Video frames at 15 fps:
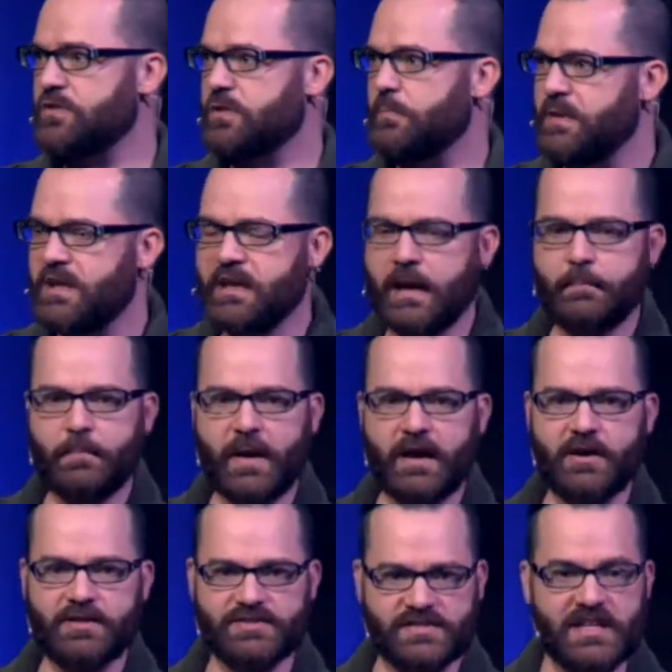to be an
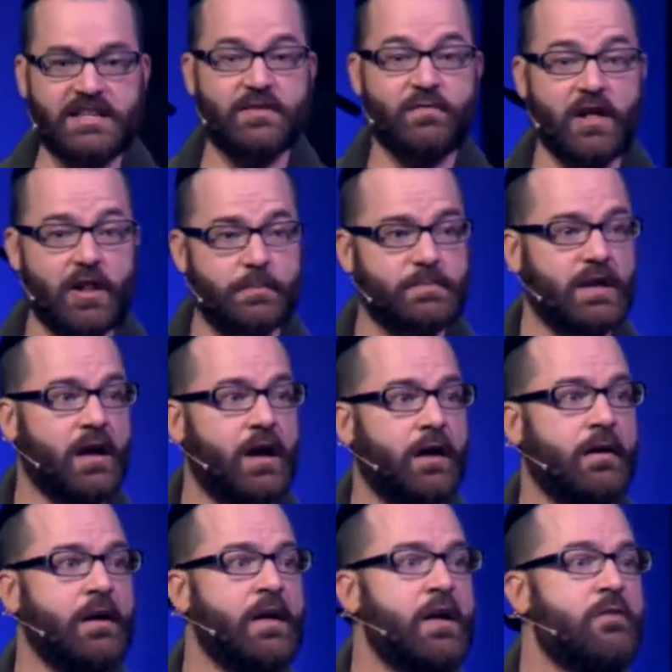empire is they developed
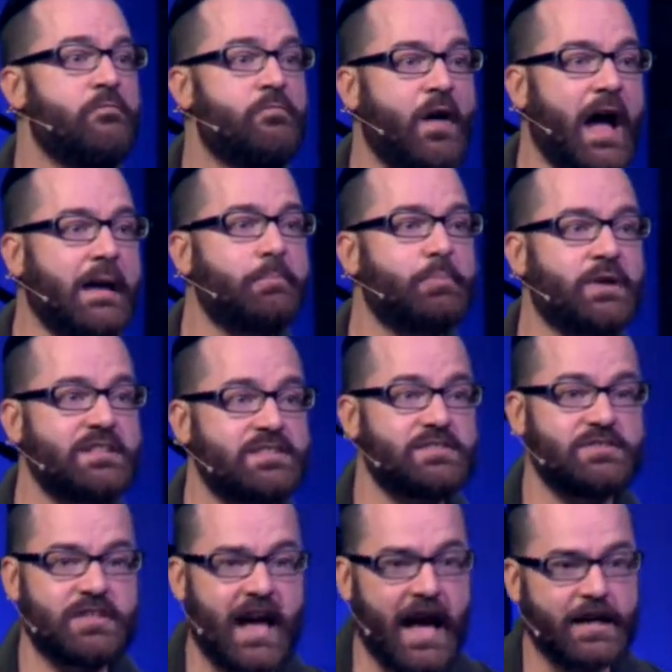a vibrant
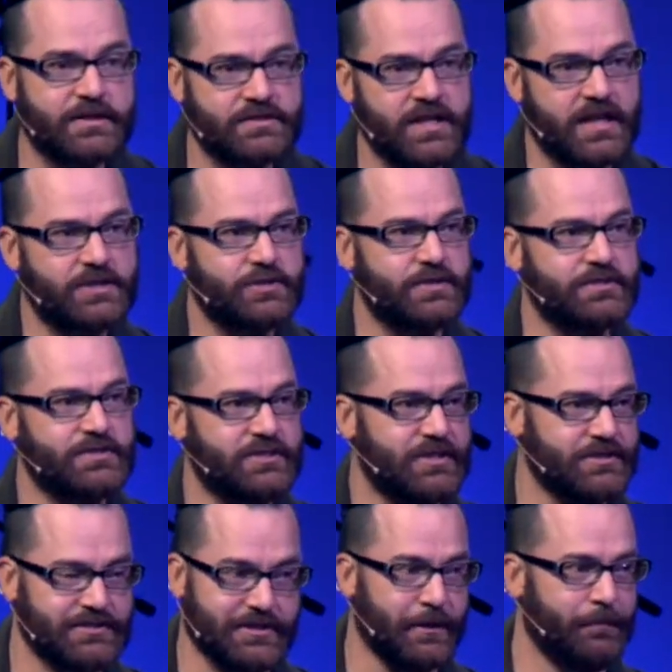taxation
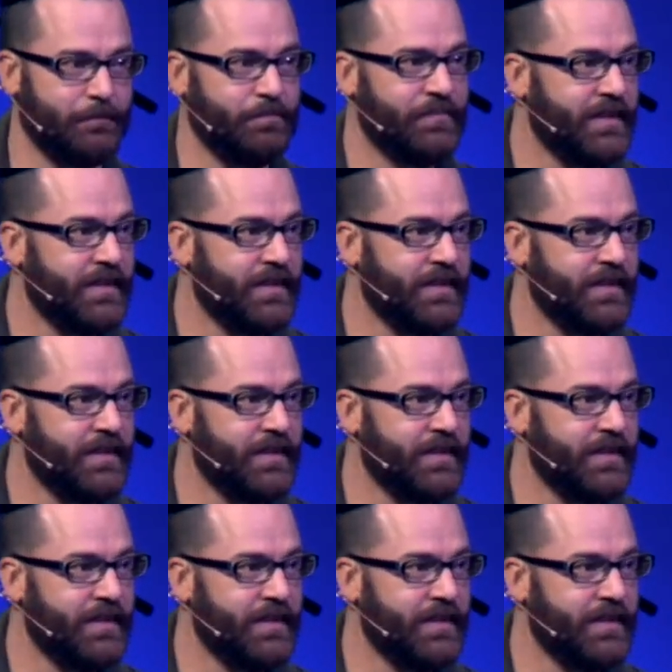system.